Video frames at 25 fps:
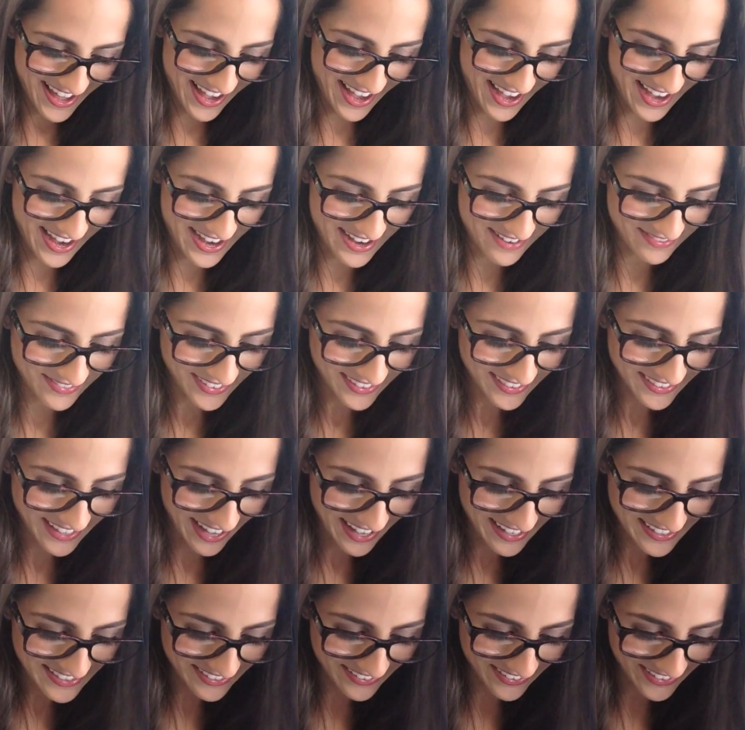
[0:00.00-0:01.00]

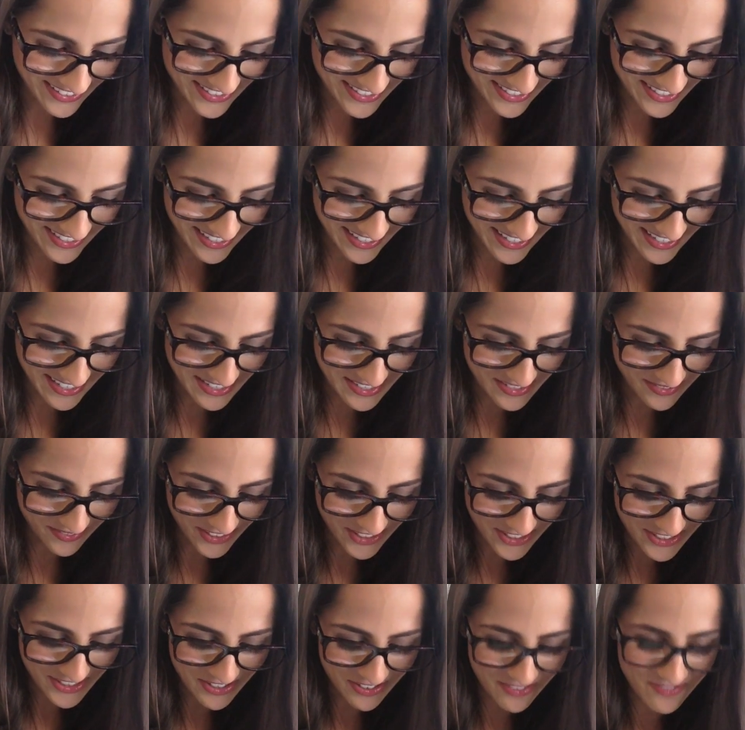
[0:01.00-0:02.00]
Last question is,
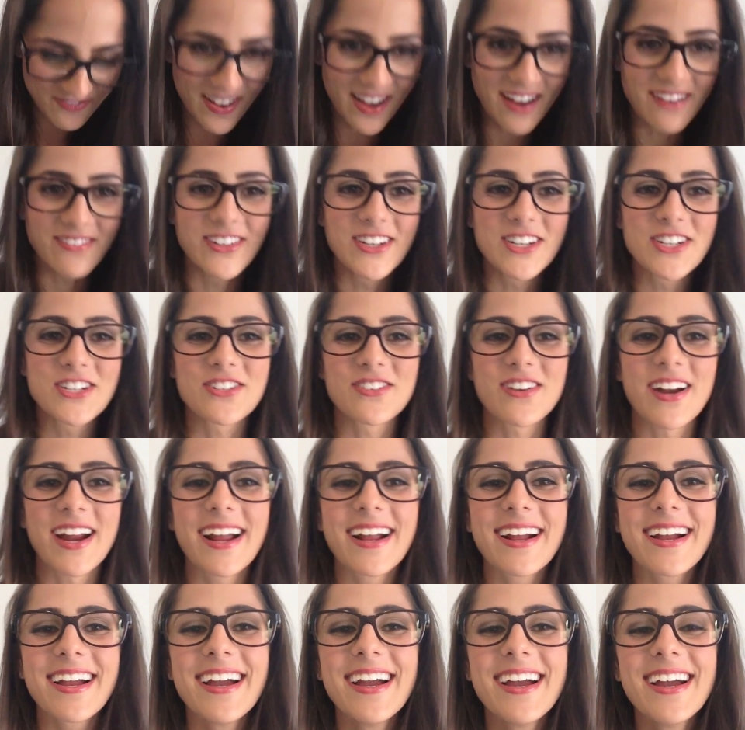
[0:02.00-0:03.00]
what's your favorite
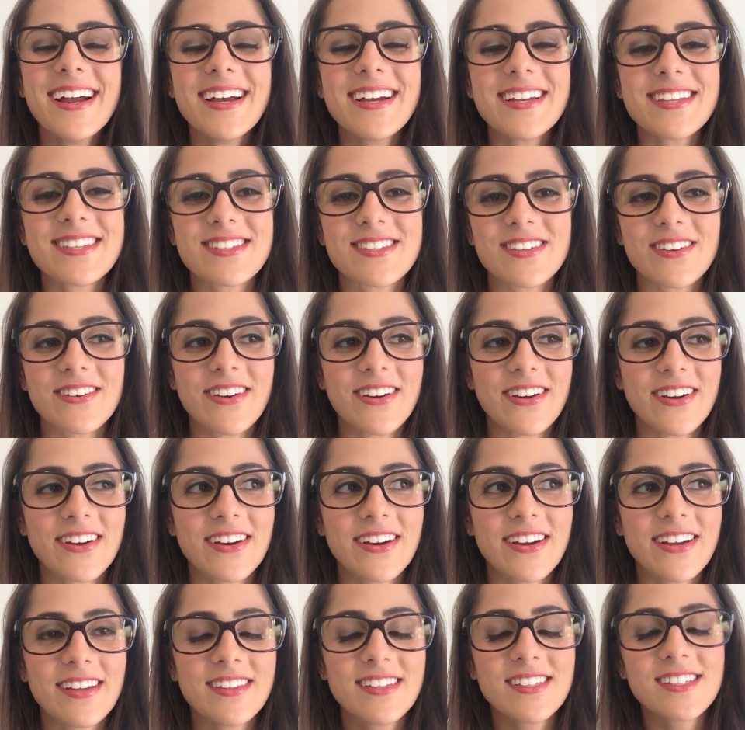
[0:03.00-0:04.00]
drink?
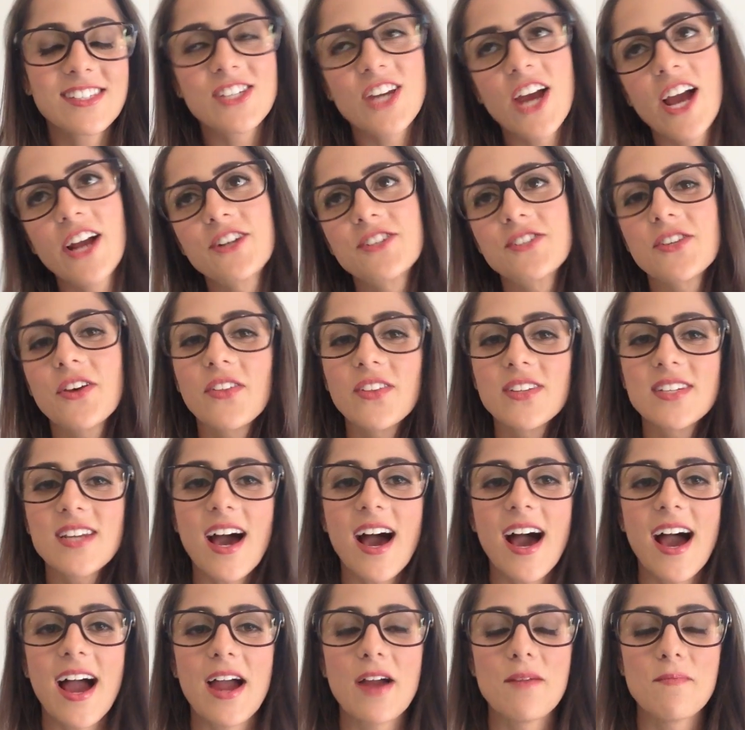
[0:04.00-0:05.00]
So this changes all the
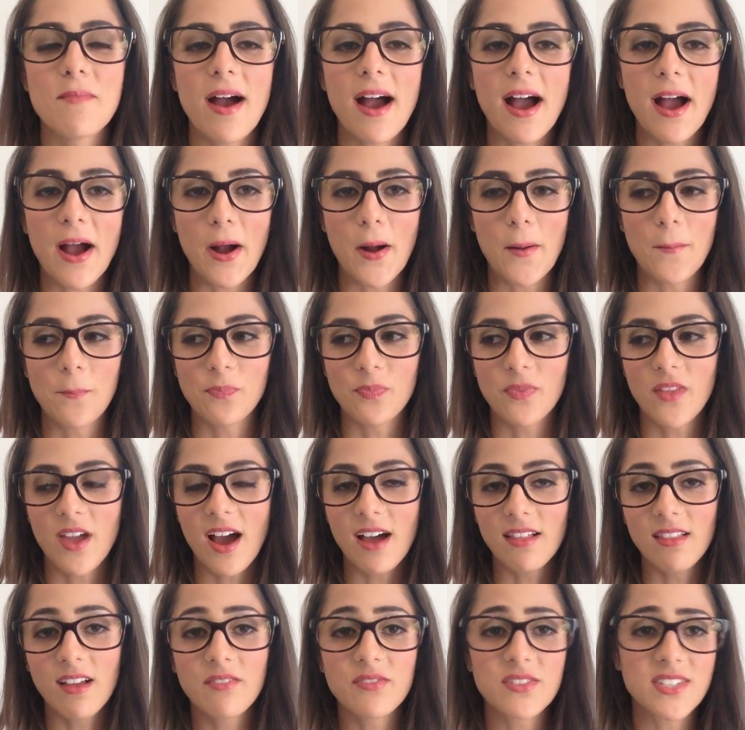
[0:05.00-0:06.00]
time.
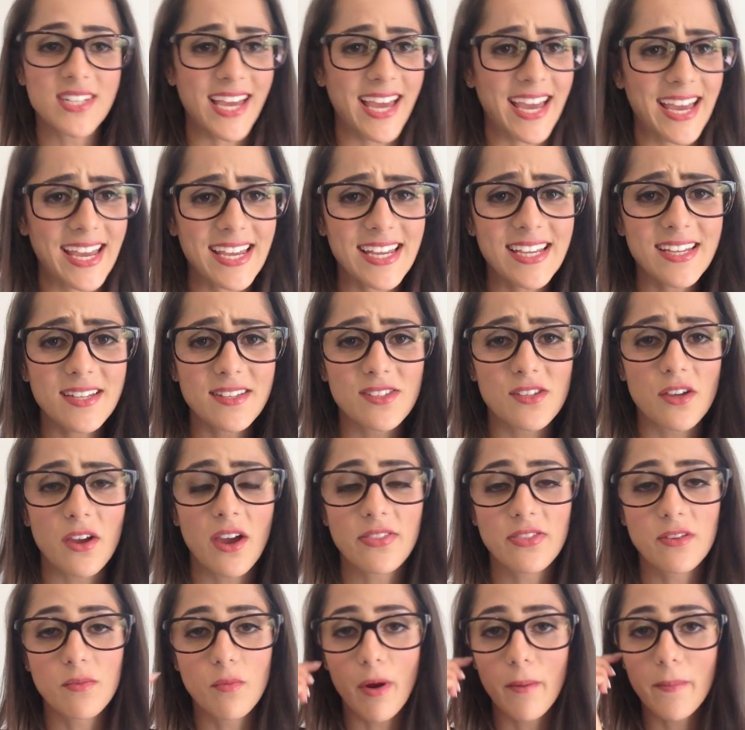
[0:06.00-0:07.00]
I love tea, so
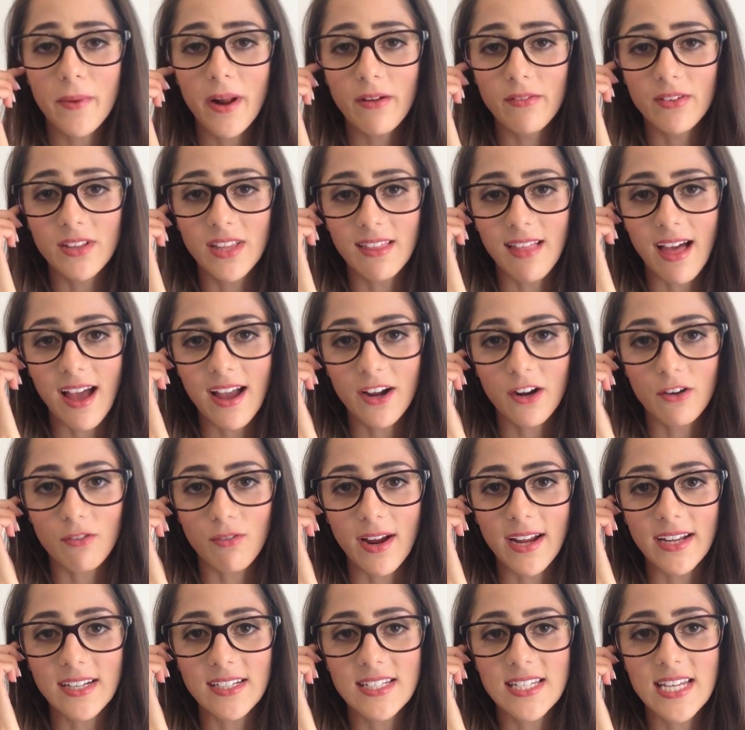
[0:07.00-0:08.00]
at the moment I really like
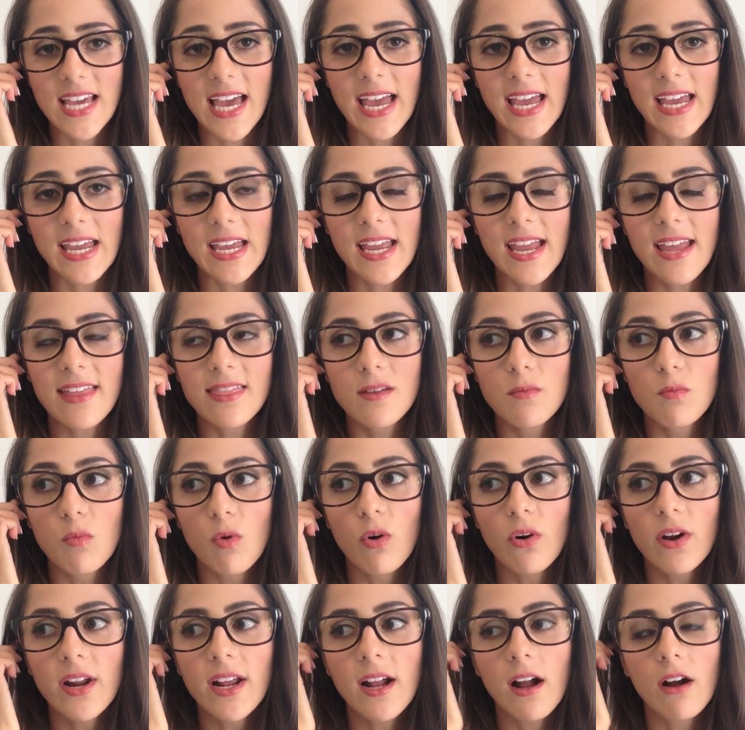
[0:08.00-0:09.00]
green tea. In the
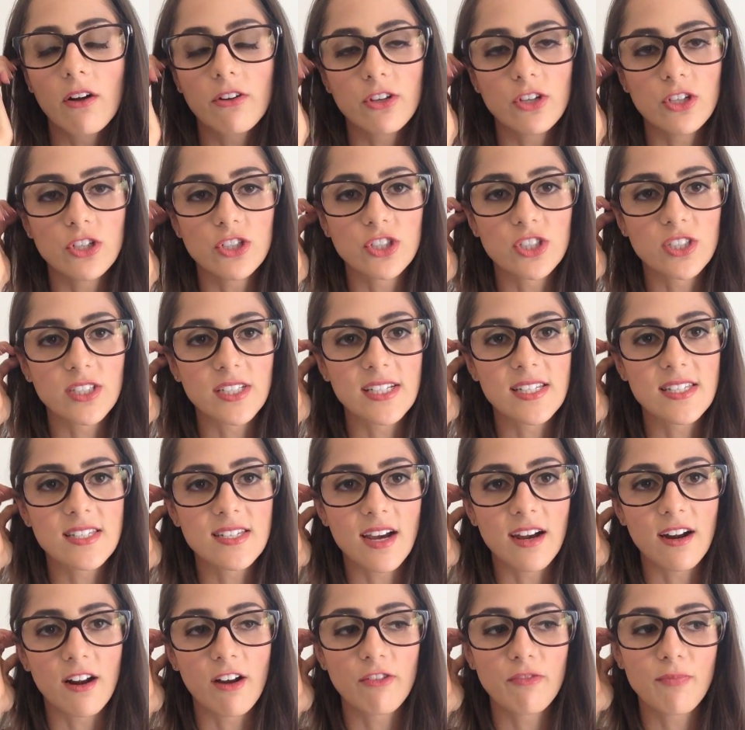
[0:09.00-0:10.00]
morning I'll usually
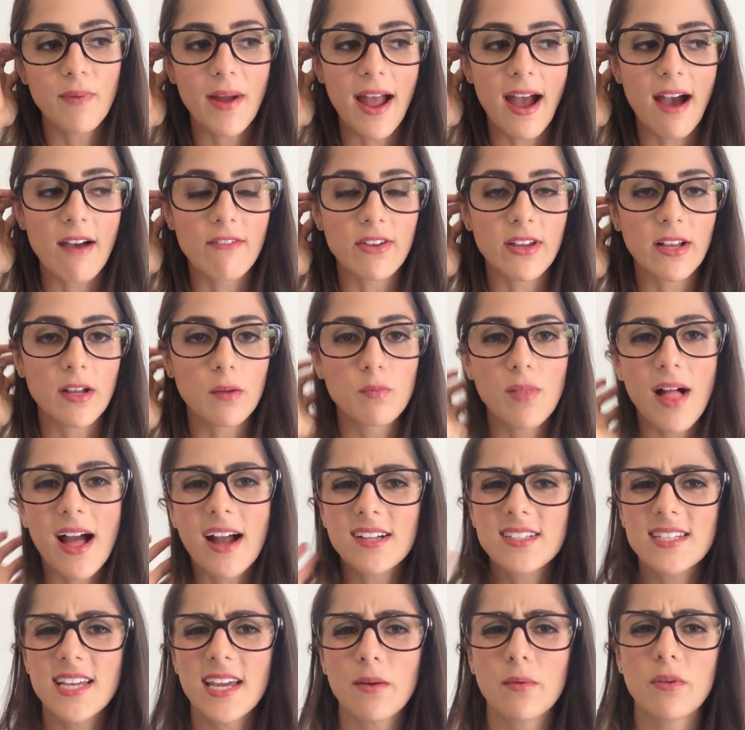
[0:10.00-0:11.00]
start off by having
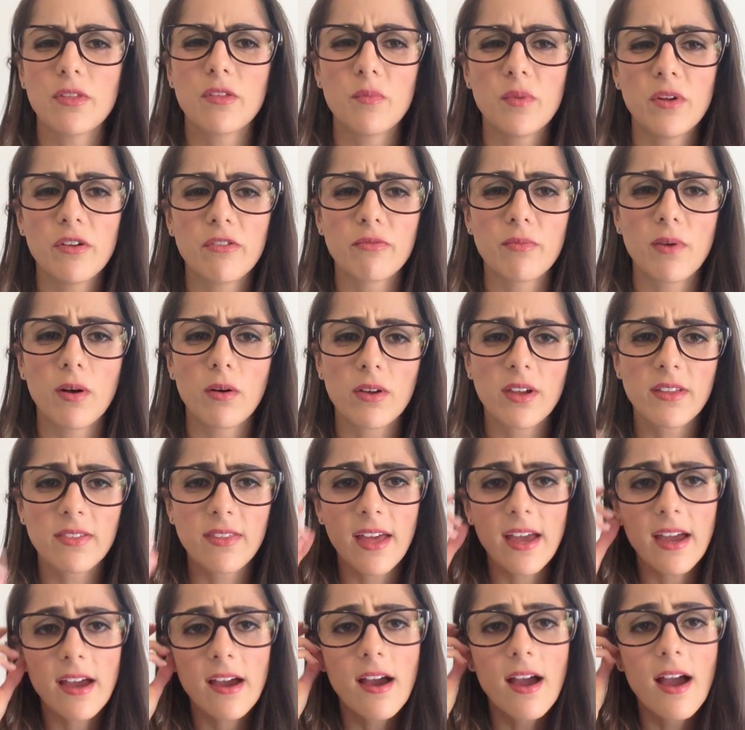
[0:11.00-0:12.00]
black tea with a bit of milk in
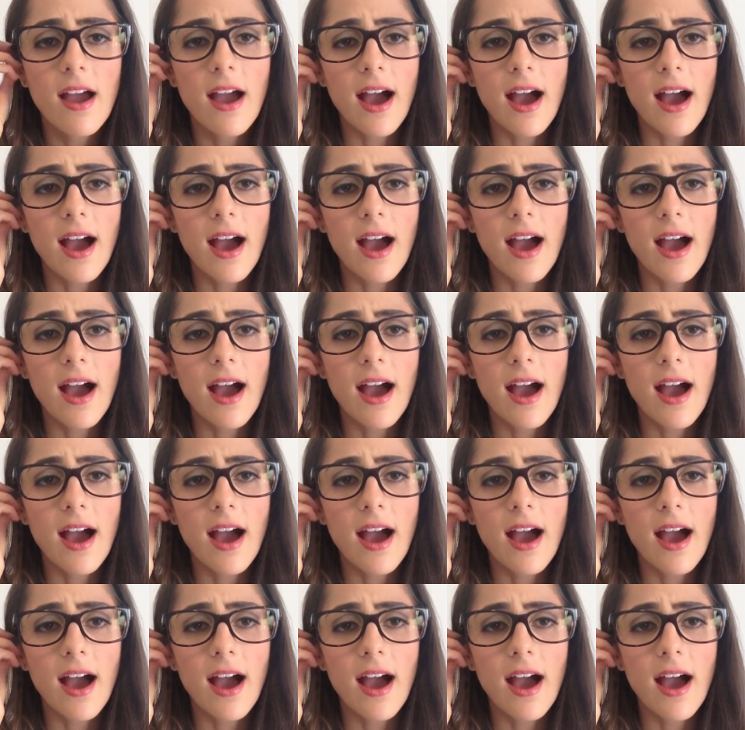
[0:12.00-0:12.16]
there,